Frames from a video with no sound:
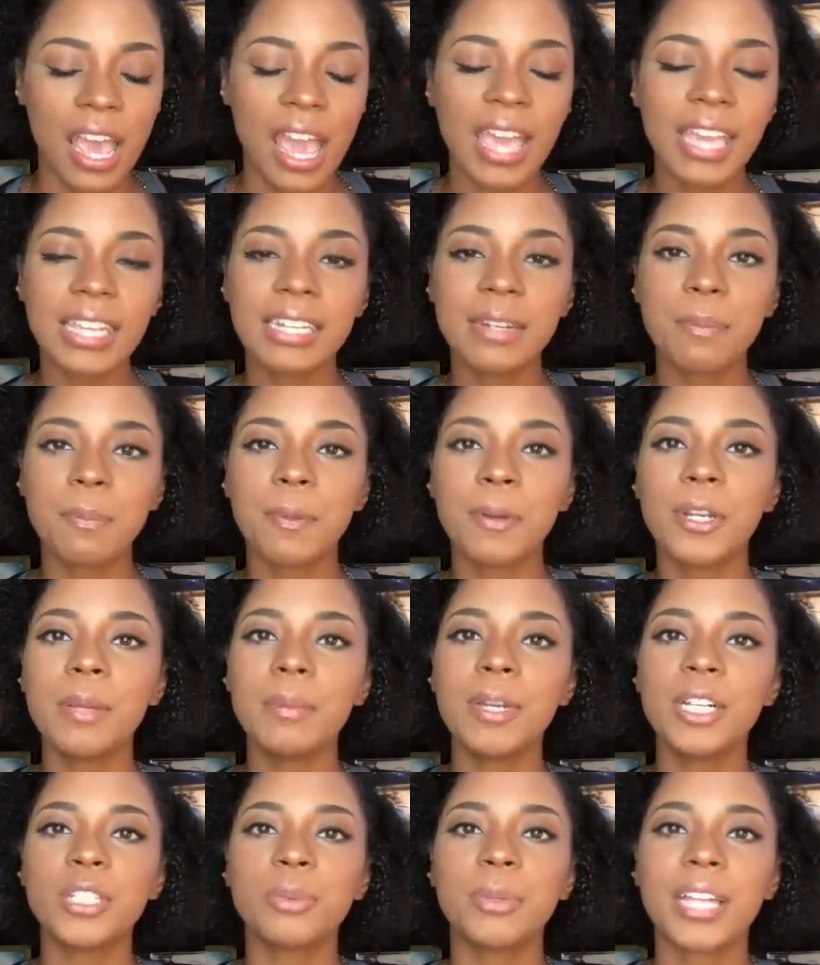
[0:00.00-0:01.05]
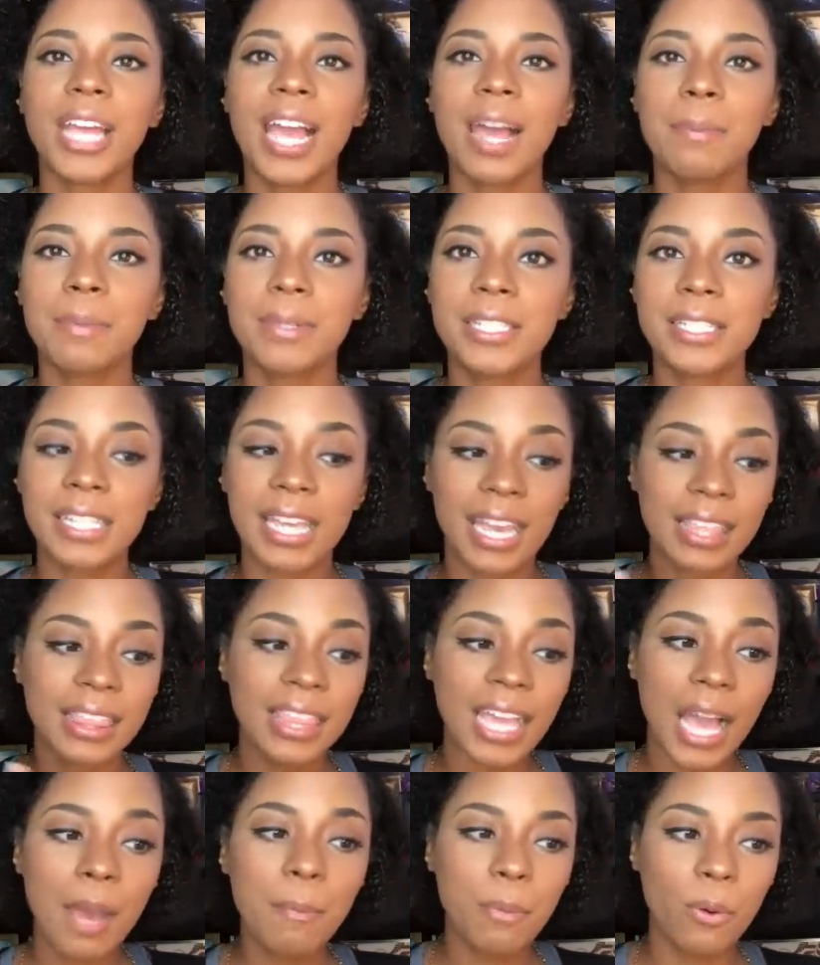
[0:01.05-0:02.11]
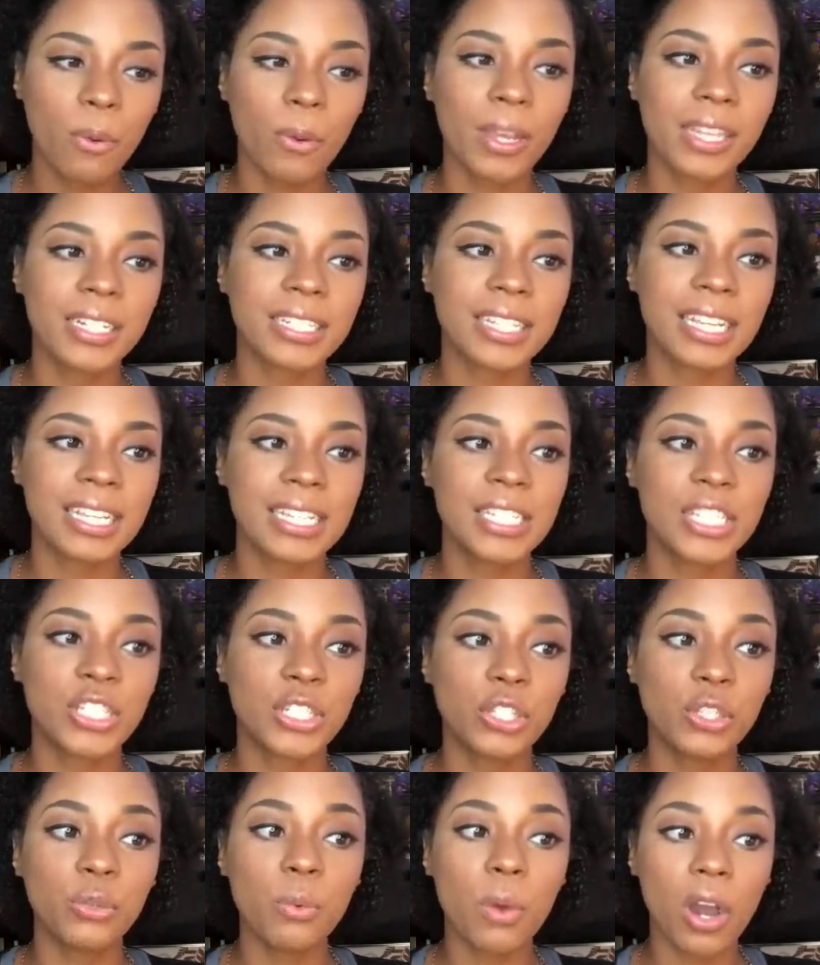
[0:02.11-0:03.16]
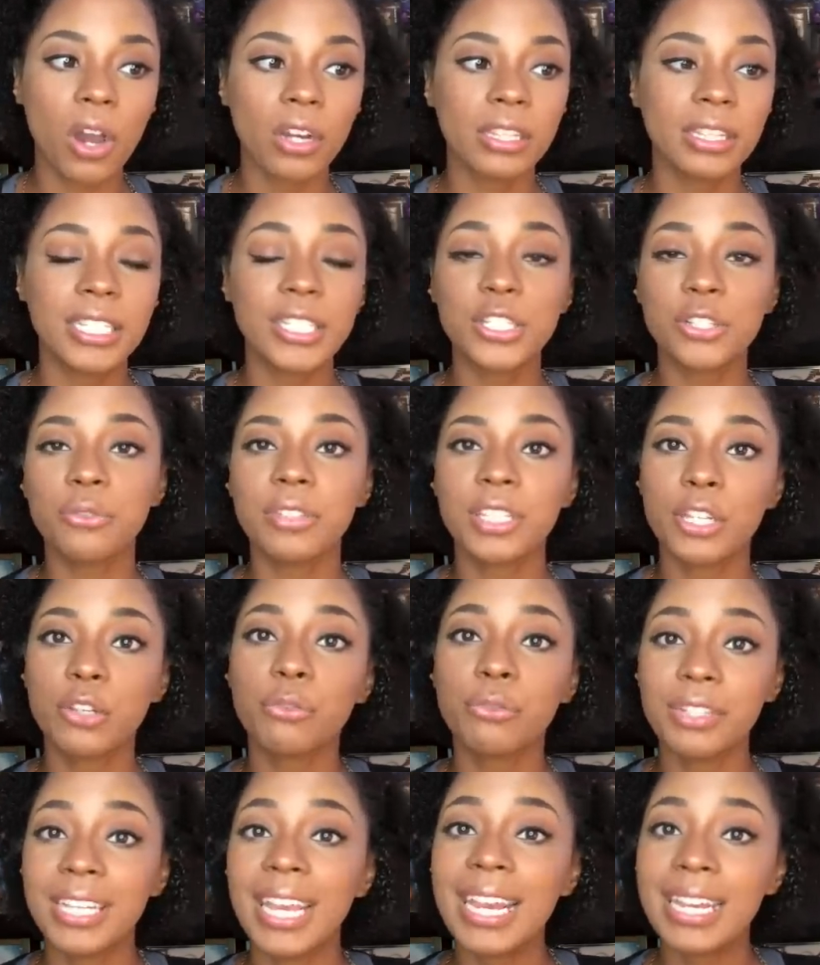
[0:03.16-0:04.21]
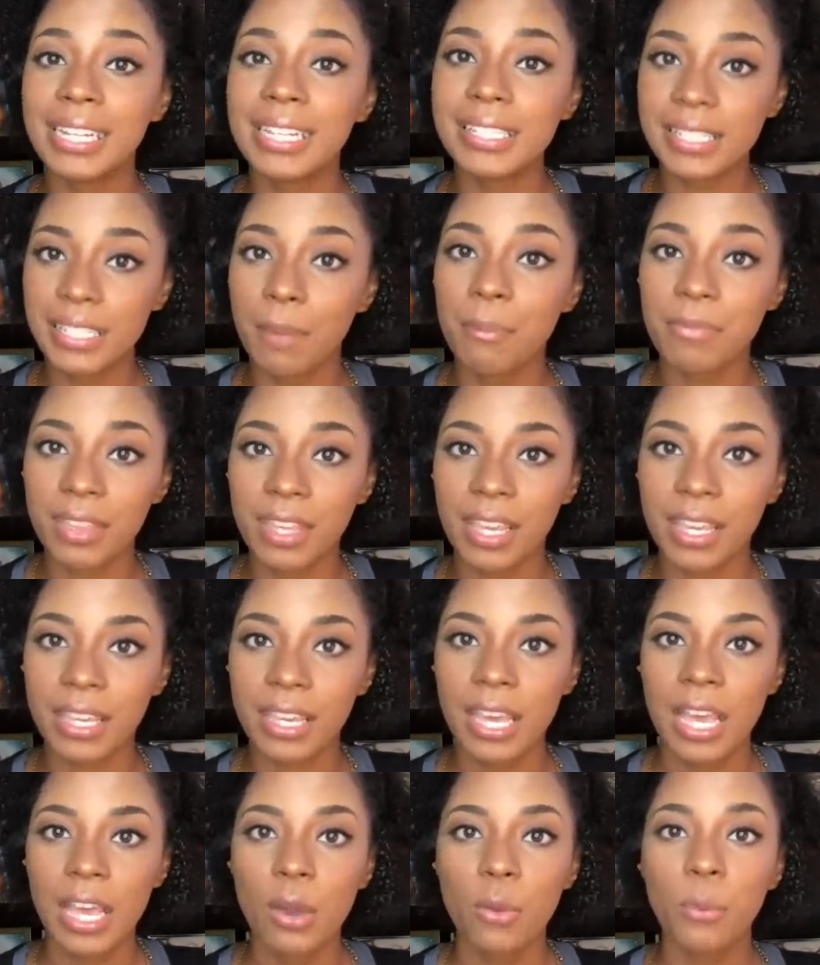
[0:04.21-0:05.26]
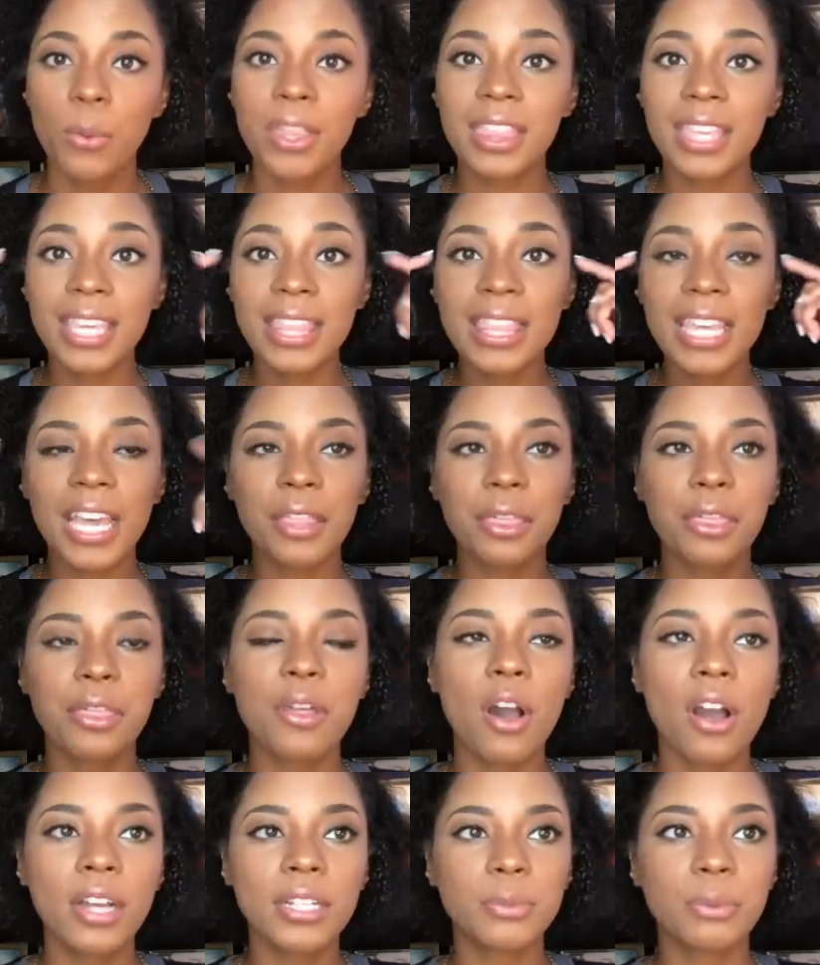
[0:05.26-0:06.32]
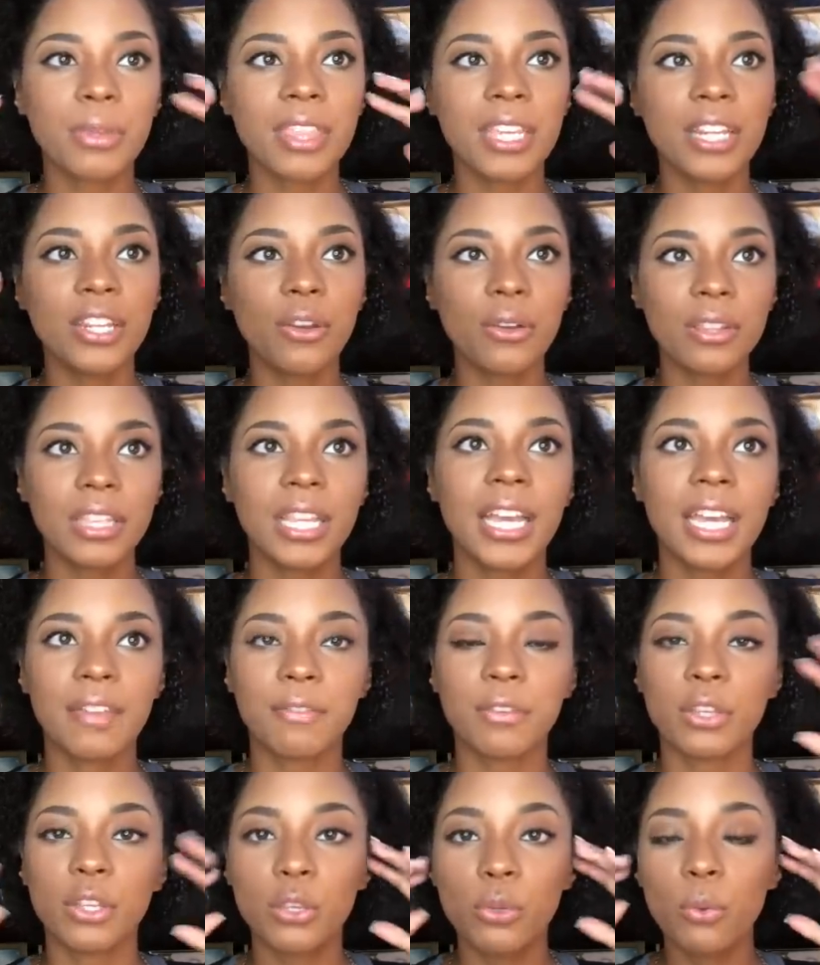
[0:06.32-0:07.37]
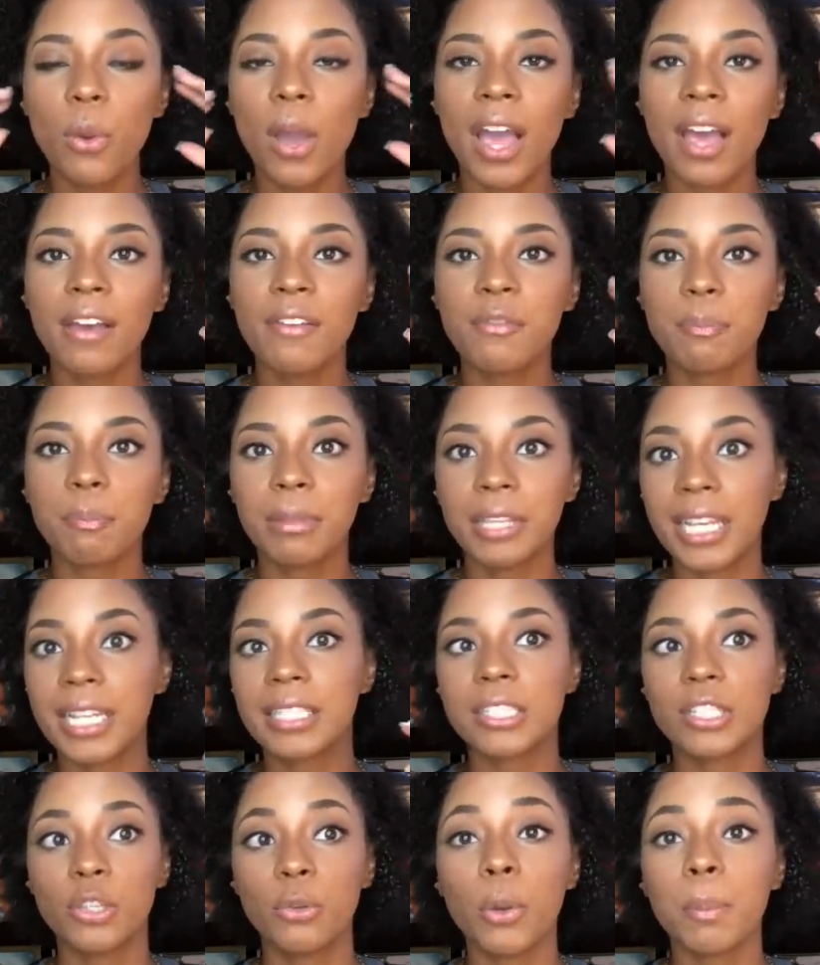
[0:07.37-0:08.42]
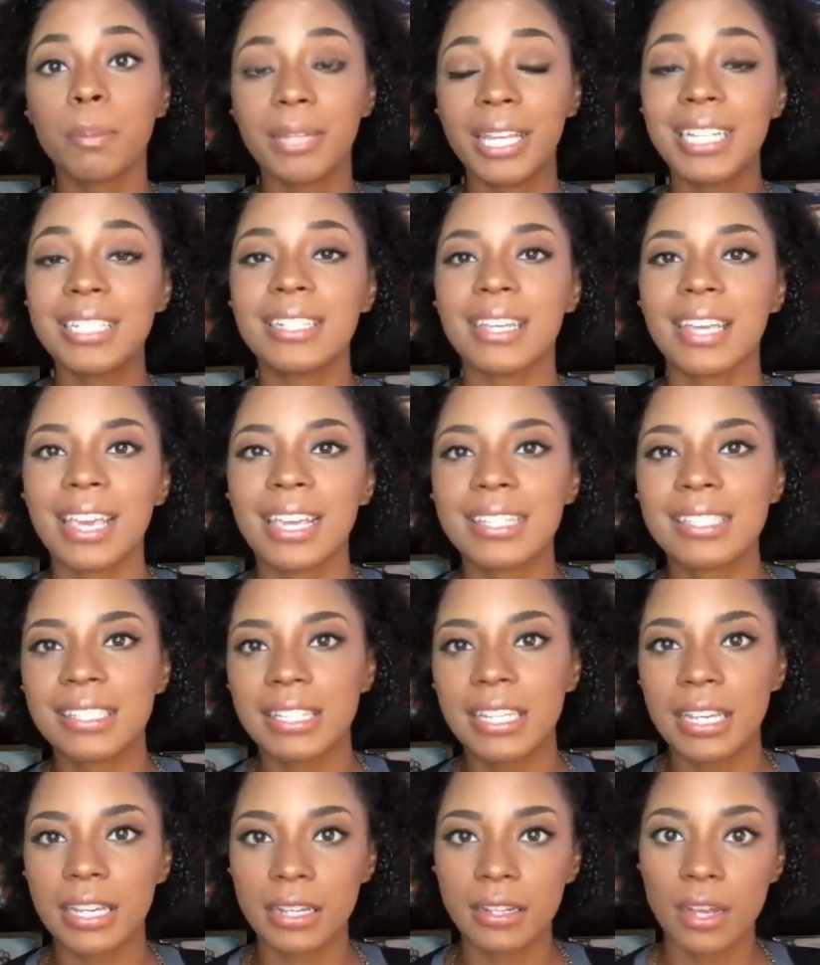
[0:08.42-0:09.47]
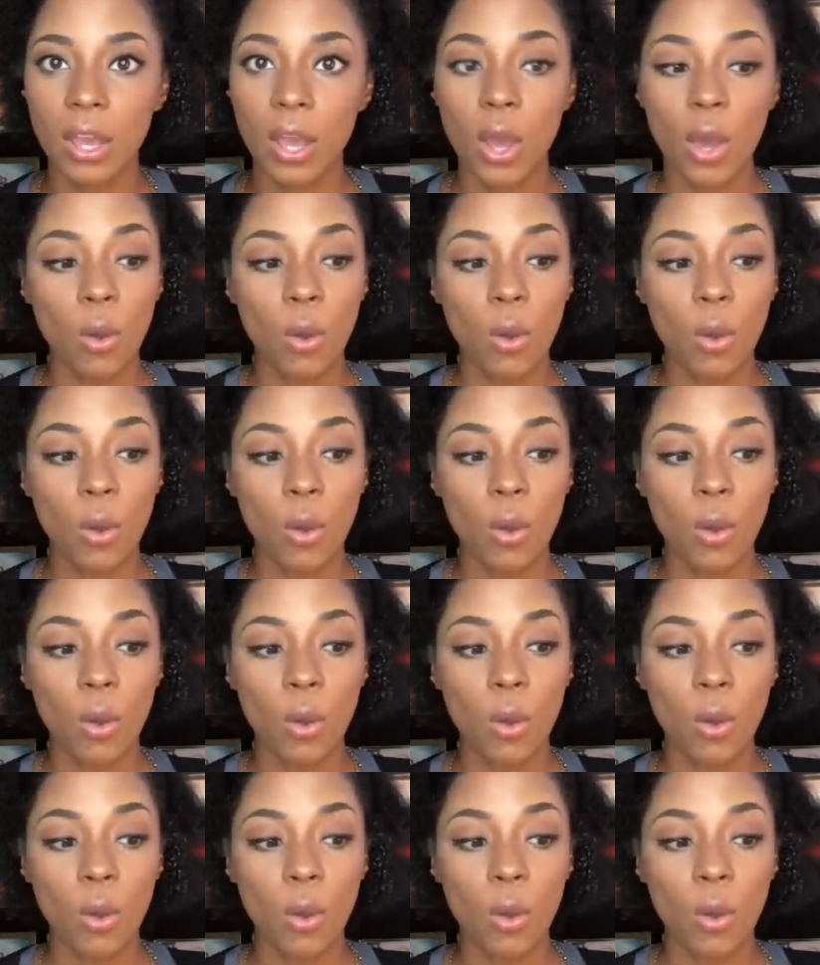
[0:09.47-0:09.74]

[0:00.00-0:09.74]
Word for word: And pretty much what happens at that point is you are literally creating something. Within that thought, within your life, you have plant you are planting a seed.